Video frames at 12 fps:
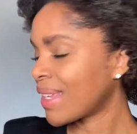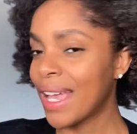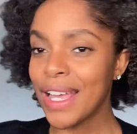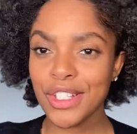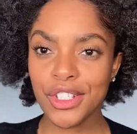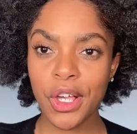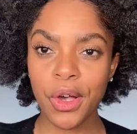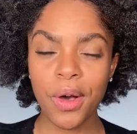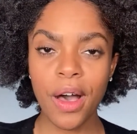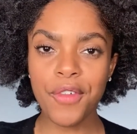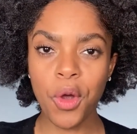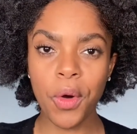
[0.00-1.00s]
So
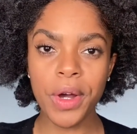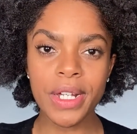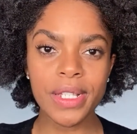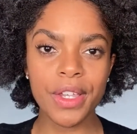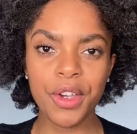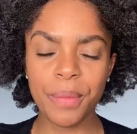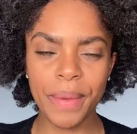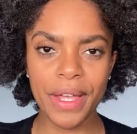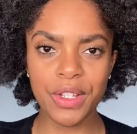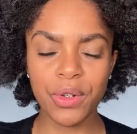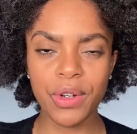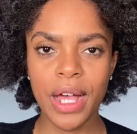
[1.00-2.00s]
of course your
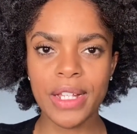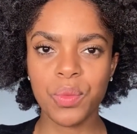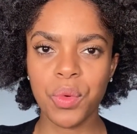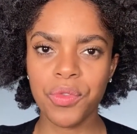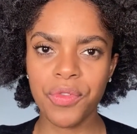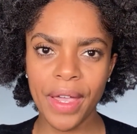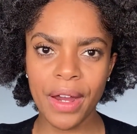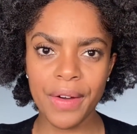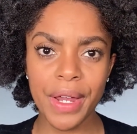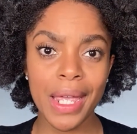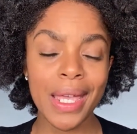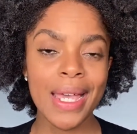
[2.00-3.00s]
Bantu knots will
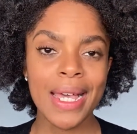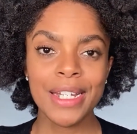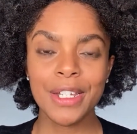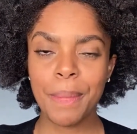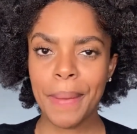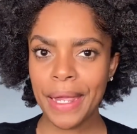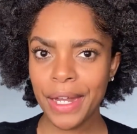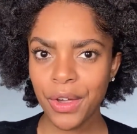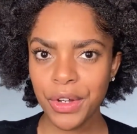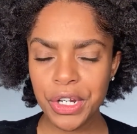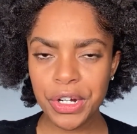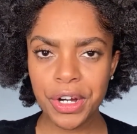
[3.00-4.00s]
vary depending
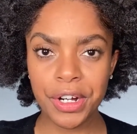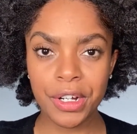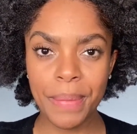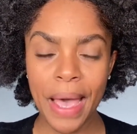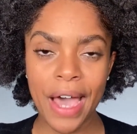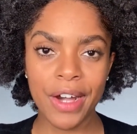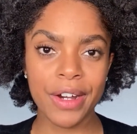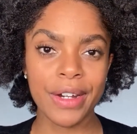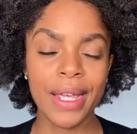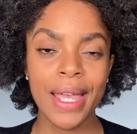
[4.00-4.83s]
on your curl pattern,